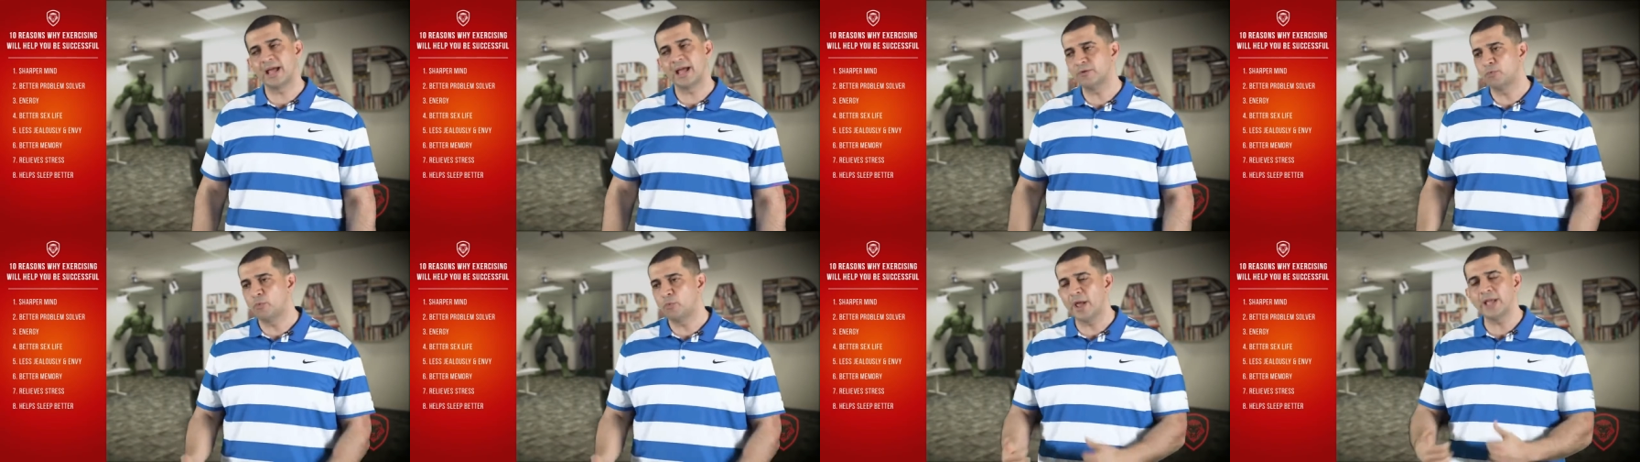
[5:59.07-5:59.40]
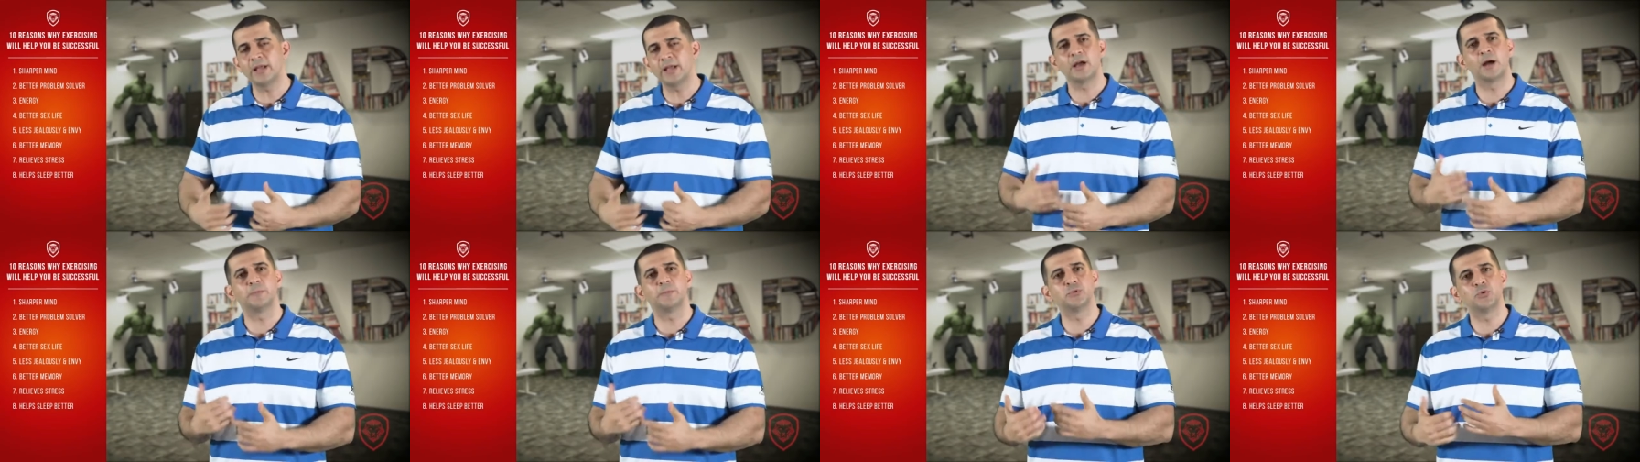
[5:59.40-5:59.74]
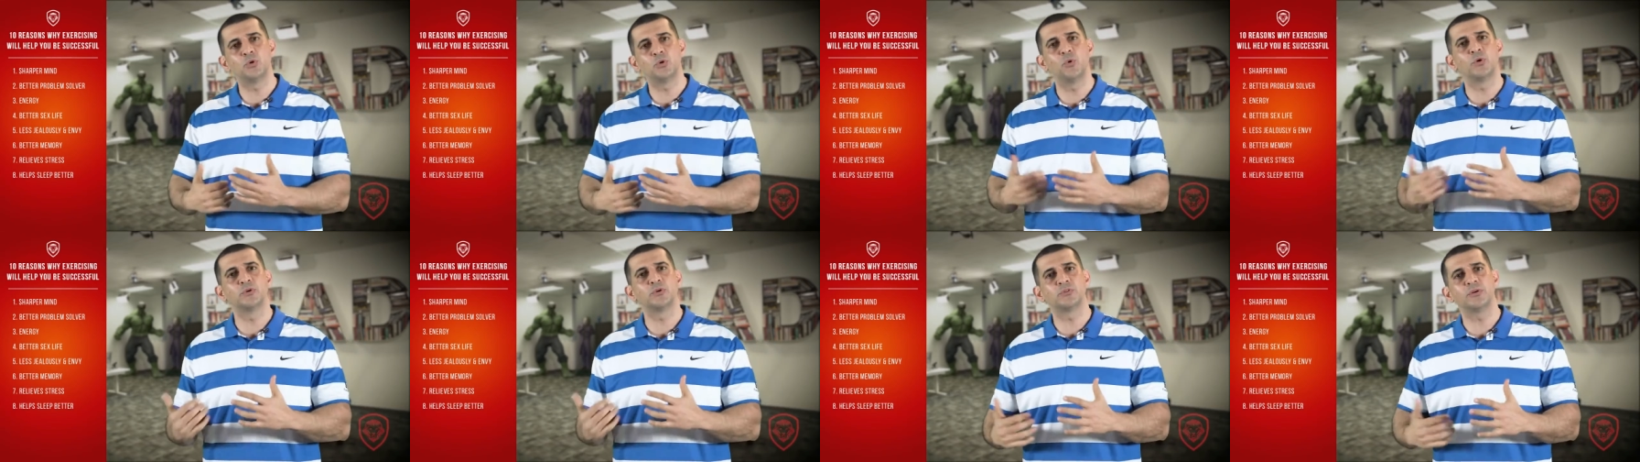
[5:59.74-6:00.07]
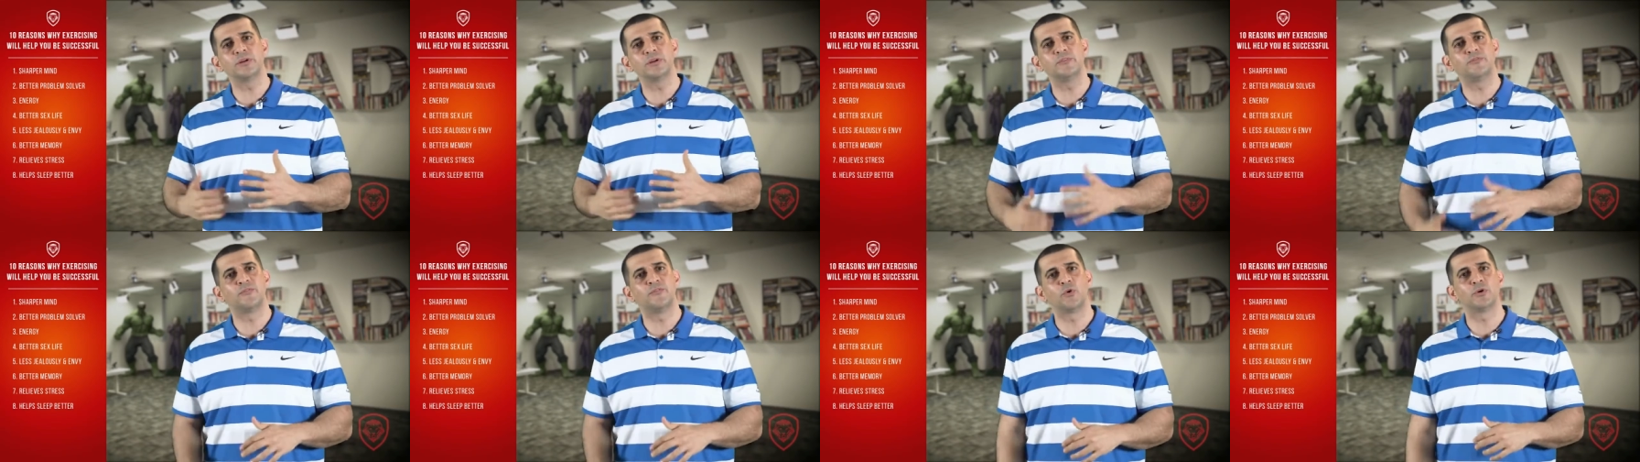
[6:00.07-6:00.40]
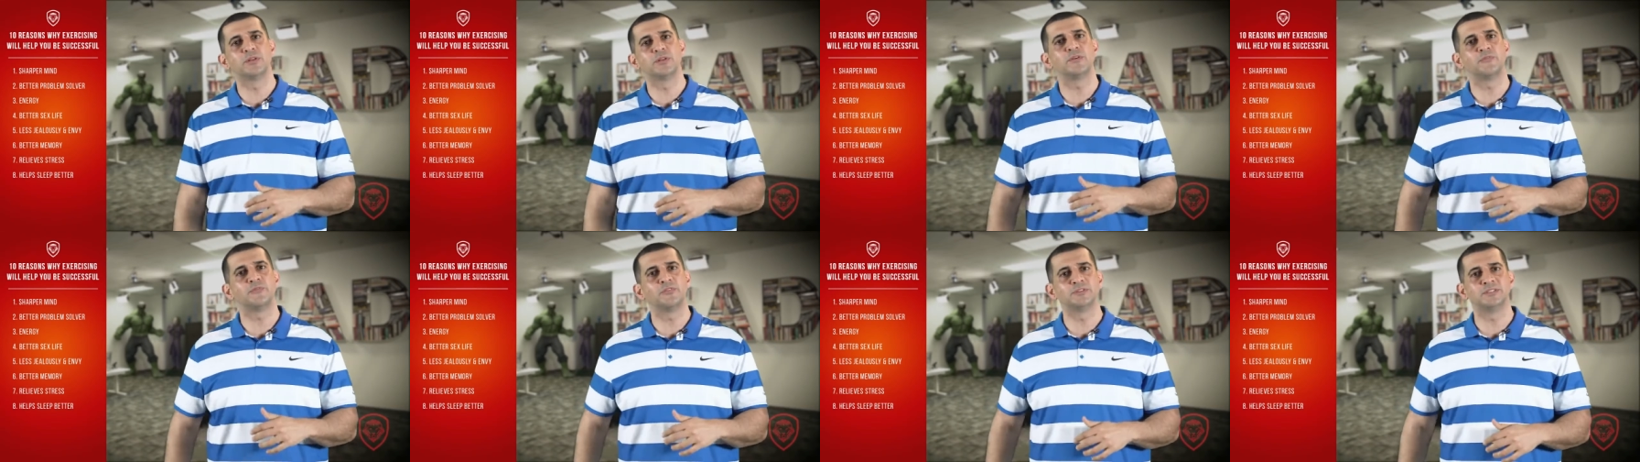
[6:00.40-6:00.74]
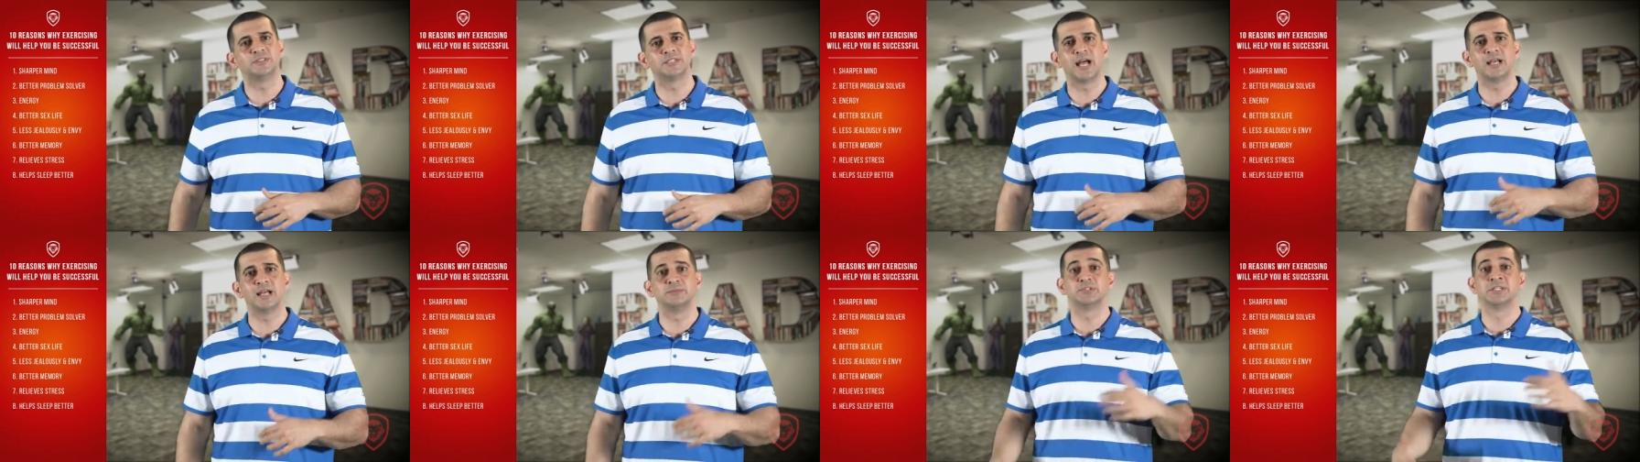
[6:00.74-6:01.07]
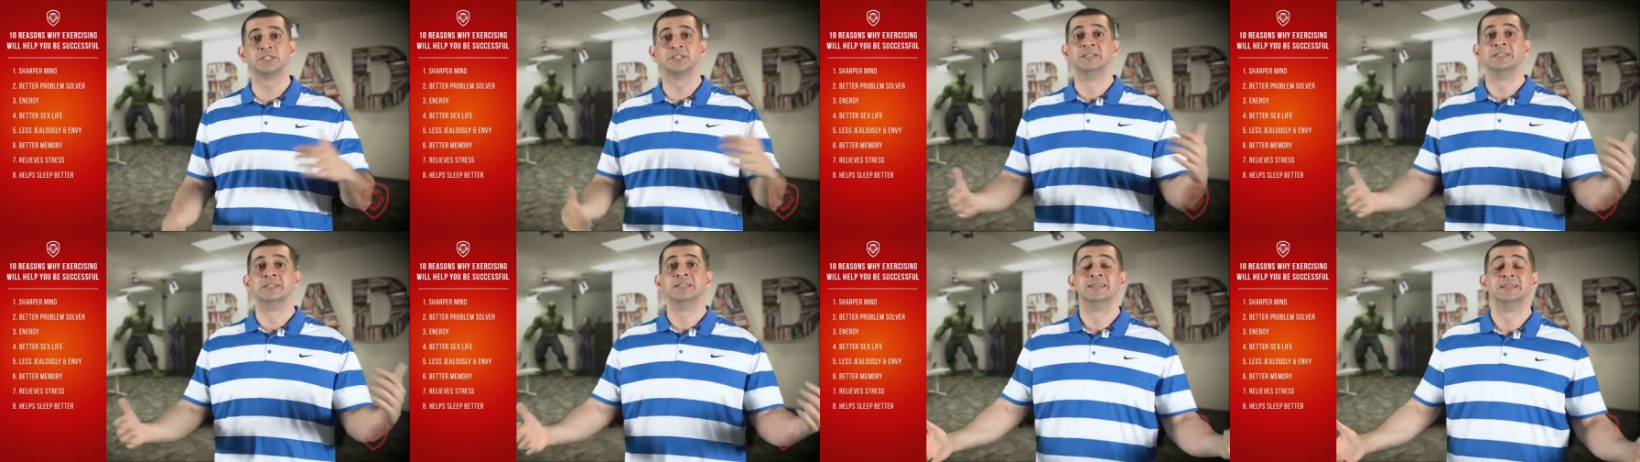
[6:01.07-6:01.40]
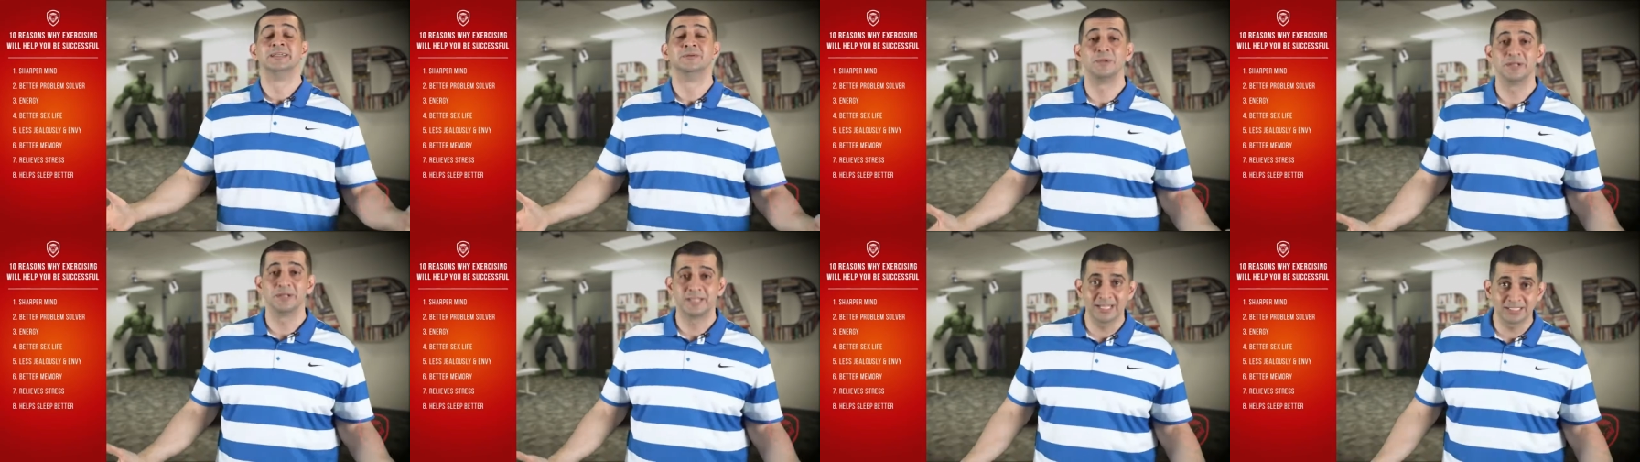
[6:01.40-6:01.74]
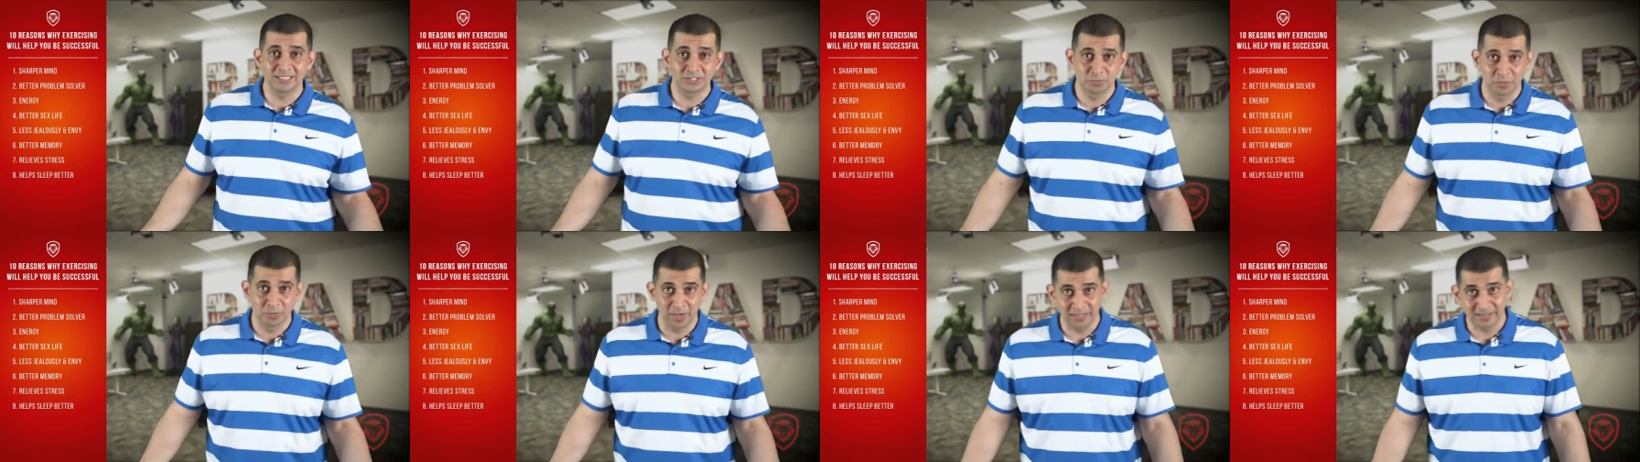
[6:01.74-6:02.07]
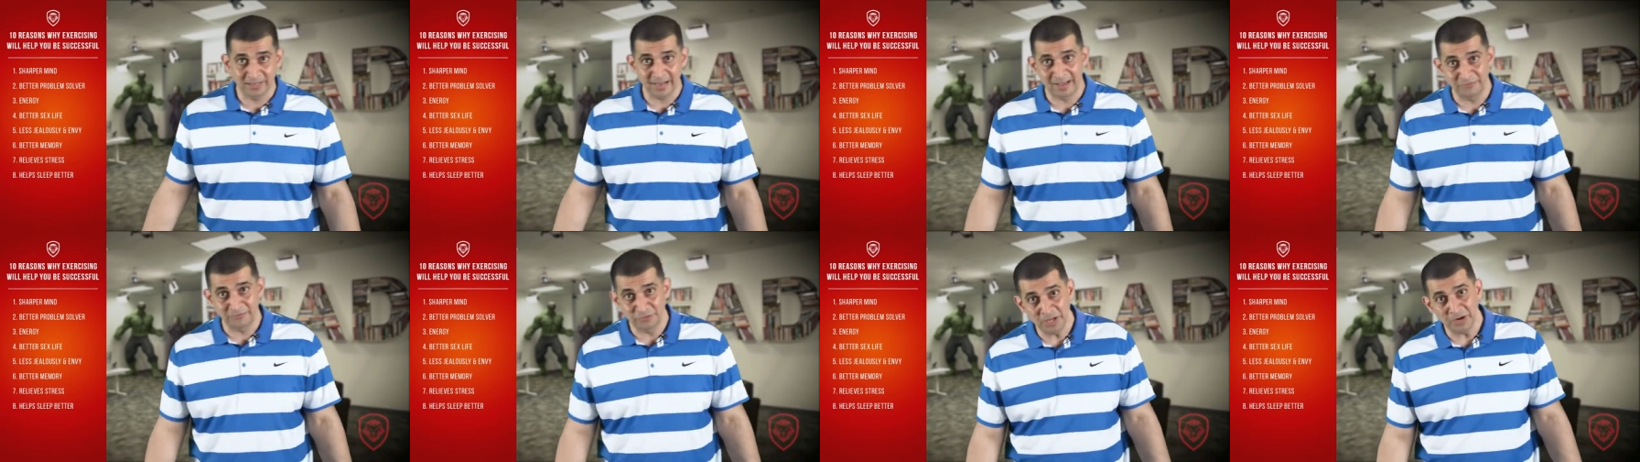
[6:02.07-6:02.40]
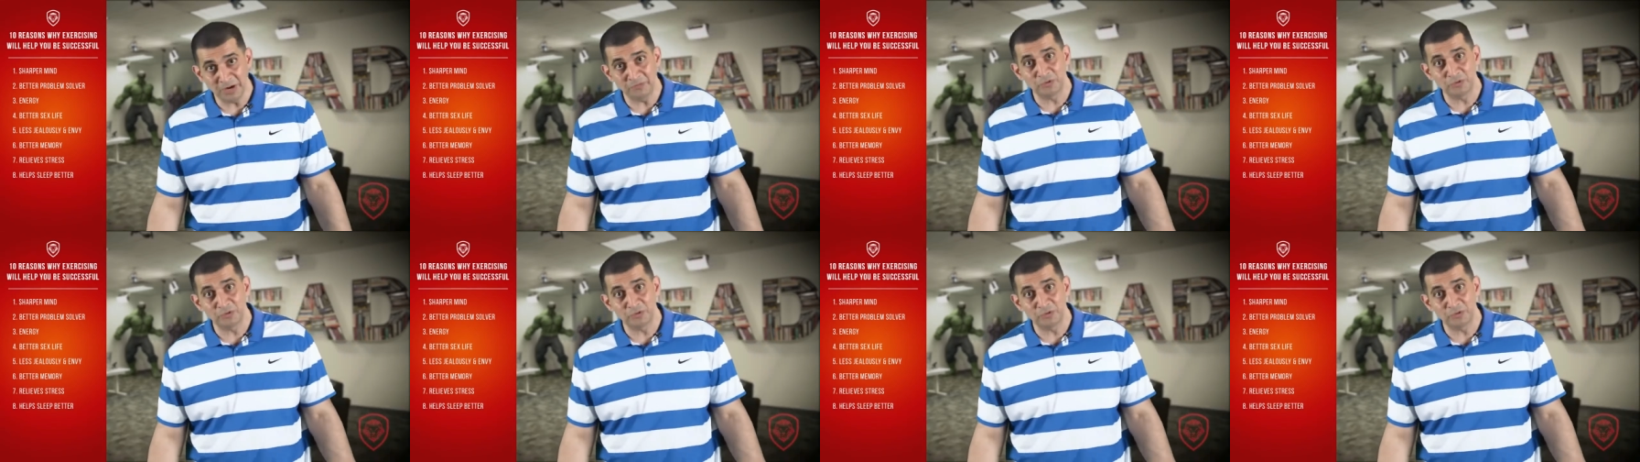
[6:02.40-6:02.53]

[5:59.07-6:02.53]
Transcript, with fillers: I wake up two or three, four different times. Well, guess what? Have